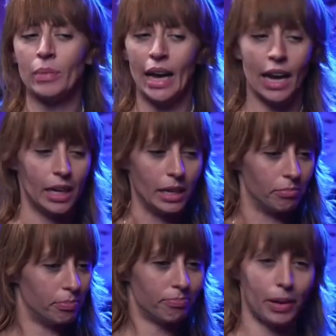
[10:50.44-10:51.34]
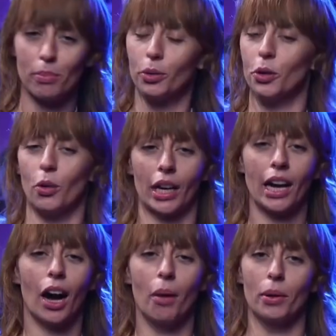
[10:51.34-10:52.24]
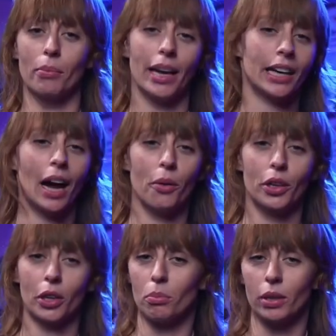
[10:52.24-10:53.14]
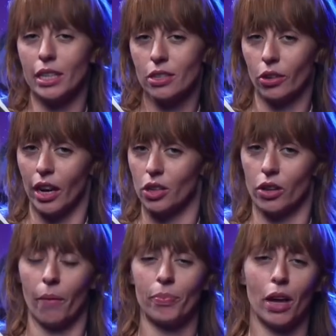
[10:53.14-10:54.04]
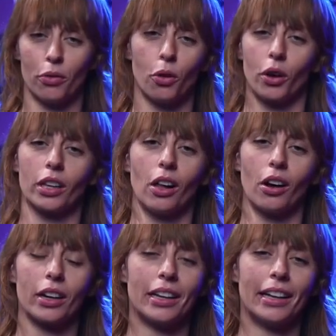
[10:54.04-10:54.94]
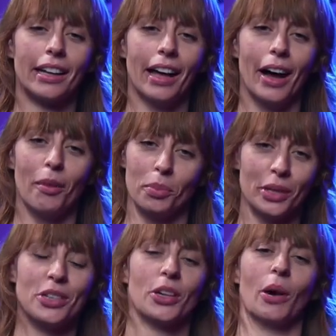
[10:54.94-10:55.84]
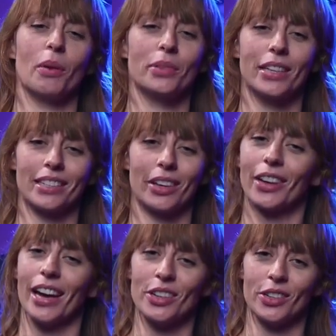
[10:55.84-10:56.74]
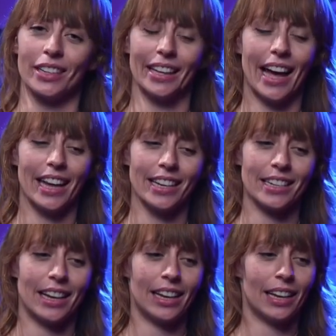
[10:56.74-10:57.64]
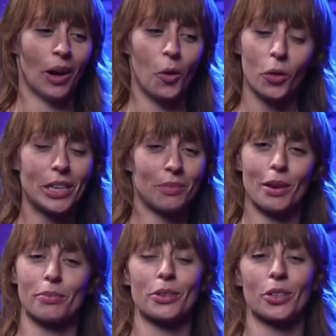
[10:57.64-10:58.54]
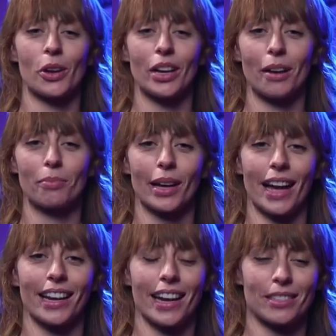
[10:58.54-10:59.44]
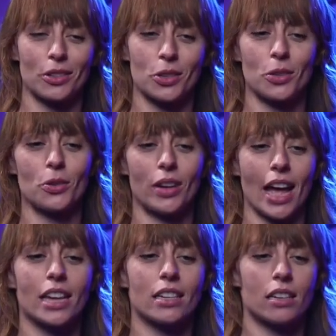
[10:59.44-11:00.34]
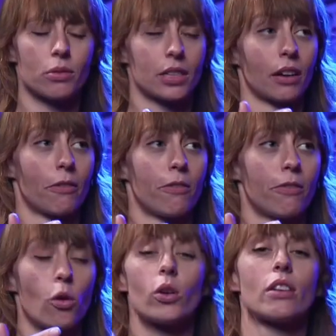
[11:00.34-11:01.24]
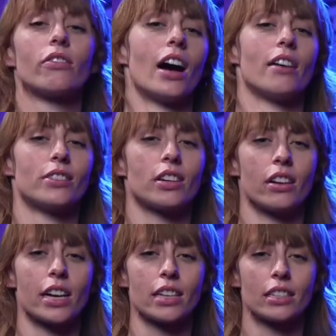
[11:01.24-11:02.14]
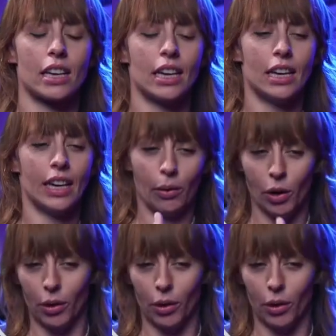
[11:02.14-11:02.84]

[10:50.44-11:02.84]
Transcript: any people who want to come and make out with a complete stranger at 4 o'clock, please show up at this location. And all these people showed up, and as the shoot ended, it was like 45 degrees. We were